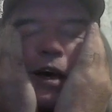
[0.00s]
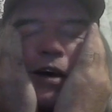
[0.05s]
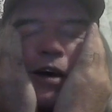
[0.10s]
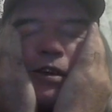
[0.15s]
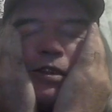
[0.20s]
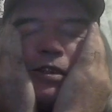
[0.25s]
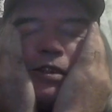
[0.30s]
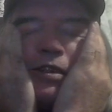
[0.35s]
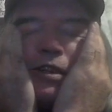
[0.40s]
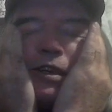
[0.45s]
How
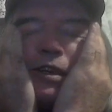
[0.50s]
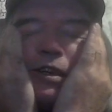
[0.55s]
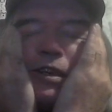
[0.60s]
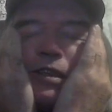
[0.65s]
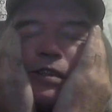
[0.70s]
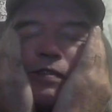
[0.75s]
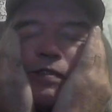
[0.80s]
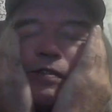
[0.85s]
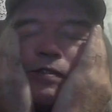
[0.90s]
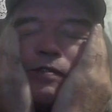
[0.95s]
does that
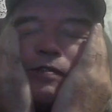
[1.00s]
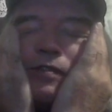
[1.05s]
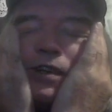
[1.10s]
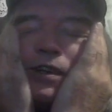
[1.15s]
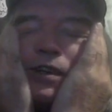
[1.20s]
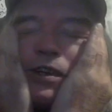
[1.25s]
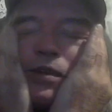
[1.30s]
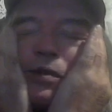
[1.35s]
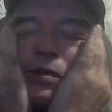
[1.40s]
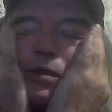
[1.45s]
even
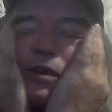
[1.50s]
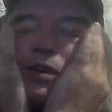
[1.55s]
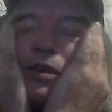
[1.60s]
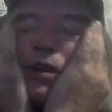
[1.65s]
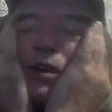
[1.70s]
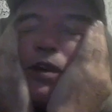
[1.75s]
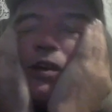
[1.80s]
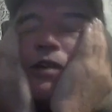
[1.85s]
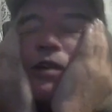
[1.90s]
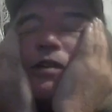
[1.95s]
fucking
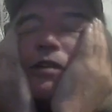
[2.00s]
relate?